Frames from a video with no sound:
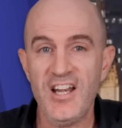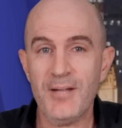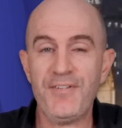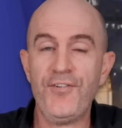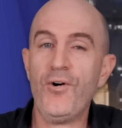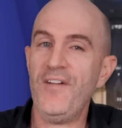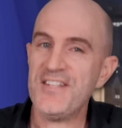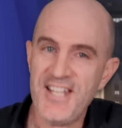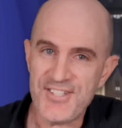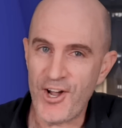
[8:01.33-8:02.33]
Number four, and
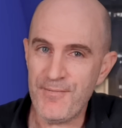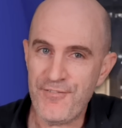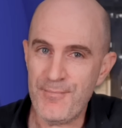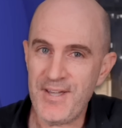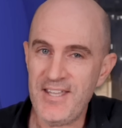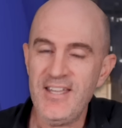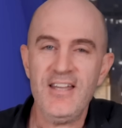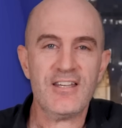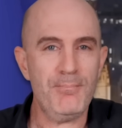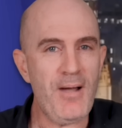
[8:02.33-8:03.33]
this hits home for me,
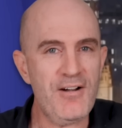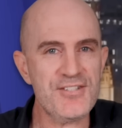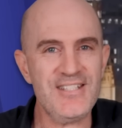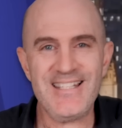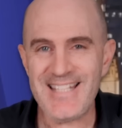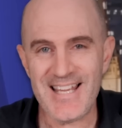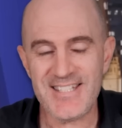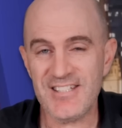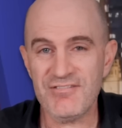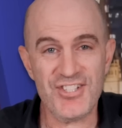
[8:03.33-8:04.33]
comparison and
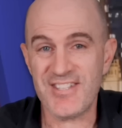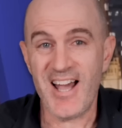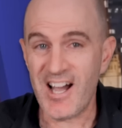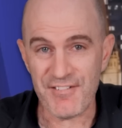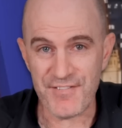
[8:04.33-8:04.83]
testing just aren't